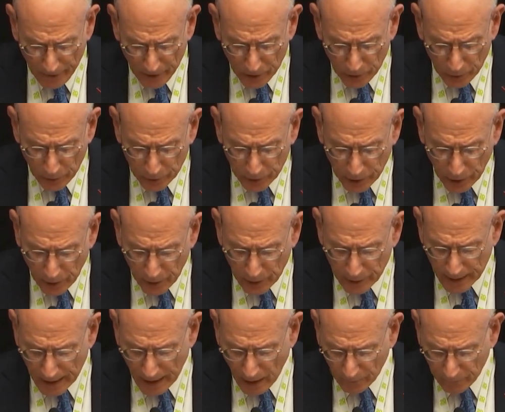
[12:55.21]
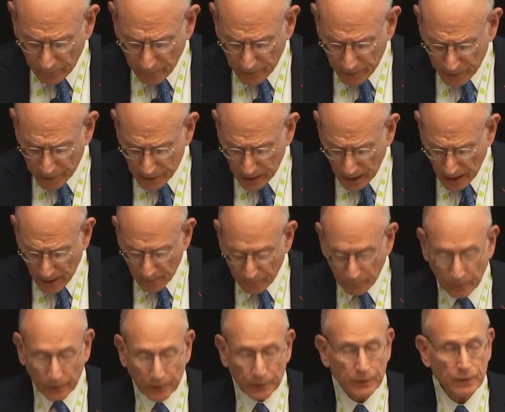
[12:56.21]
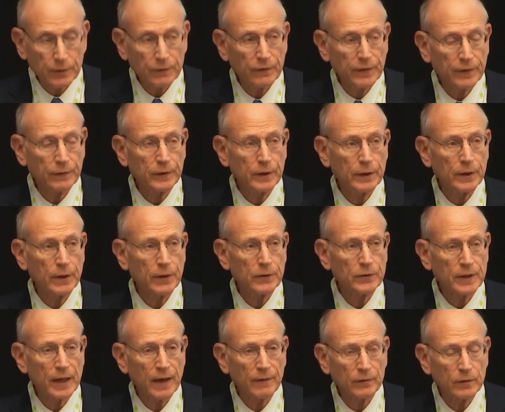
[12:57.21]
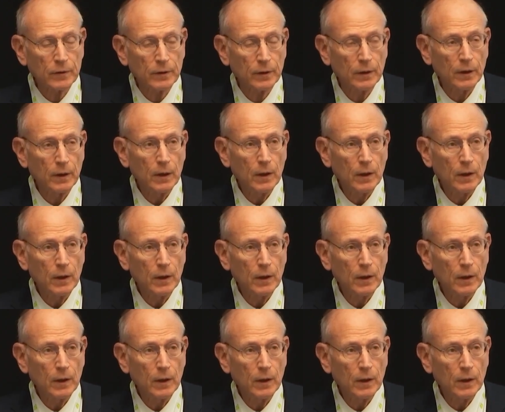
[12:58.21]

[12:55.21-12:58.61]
who turned out for this conference 50 years after